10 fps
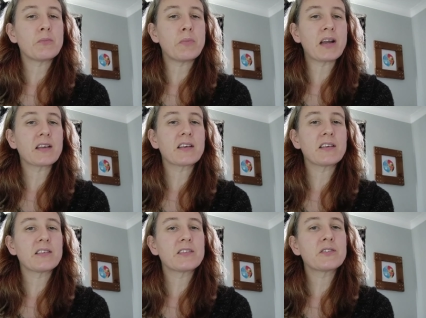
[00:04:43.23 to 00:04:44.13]

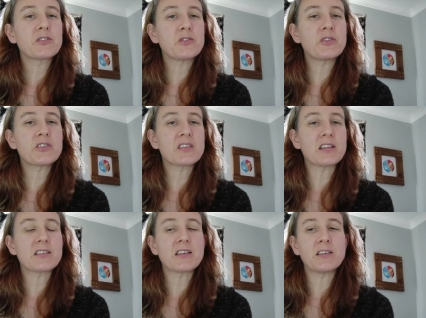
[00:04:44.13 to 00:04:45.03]
back to the
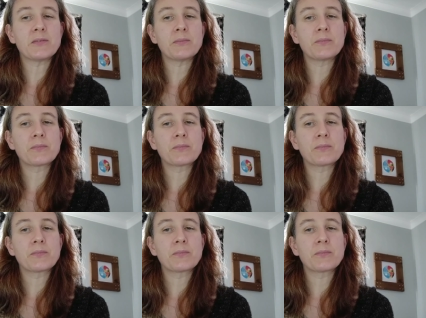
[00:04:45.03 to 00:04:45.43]
centre.